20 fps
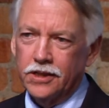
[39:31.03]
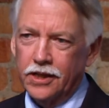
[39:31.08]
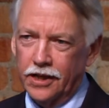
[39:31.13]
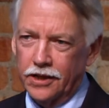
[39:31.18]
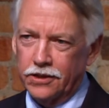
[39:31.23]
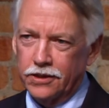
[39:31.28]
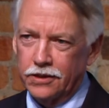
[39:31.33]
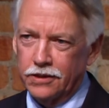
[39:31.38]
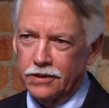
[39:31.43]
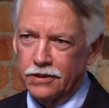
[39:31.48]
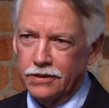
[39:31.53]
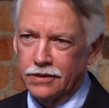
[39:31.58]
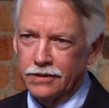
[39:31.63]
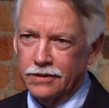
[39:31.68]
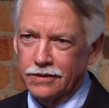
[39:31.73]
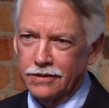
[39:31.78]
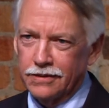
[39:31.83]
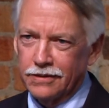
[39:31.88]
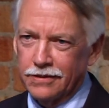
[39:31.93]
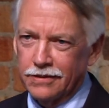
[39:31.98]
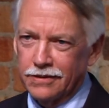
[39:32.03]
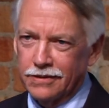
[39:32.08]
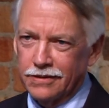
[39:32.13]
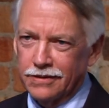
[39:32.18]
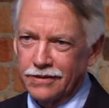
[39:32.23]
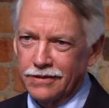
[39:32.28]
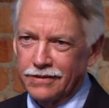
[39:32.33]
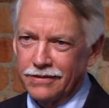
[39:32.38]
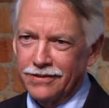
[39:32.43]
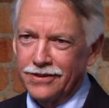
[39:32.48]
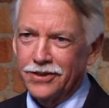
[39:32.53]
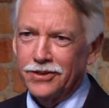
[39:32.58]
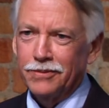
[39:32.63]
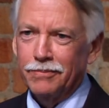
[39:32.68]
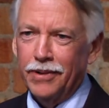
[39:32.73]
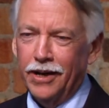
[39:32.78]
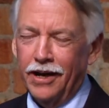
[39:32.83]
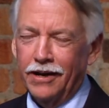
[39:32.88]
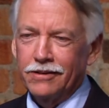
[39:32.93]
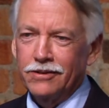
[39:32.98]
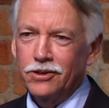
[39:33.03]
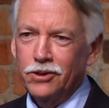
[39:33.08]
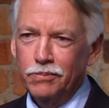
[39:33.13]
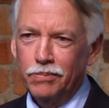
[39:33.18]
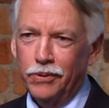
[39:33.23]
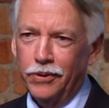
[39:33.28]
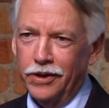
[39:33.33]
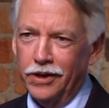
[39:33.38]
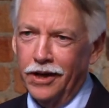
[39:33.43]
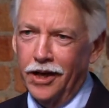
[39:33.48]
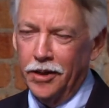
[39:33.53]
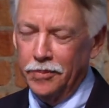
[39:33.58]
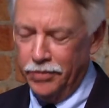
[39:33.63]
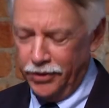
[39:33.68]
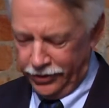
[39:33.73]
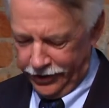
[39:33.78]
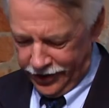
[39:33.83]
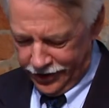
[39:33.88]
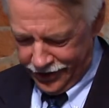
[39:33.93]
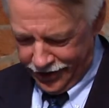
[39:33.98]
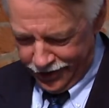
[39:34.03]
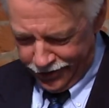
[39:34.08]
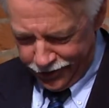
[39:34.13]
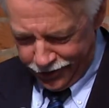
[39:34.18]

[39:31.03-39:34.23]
Texas, which is about $2.9 billion.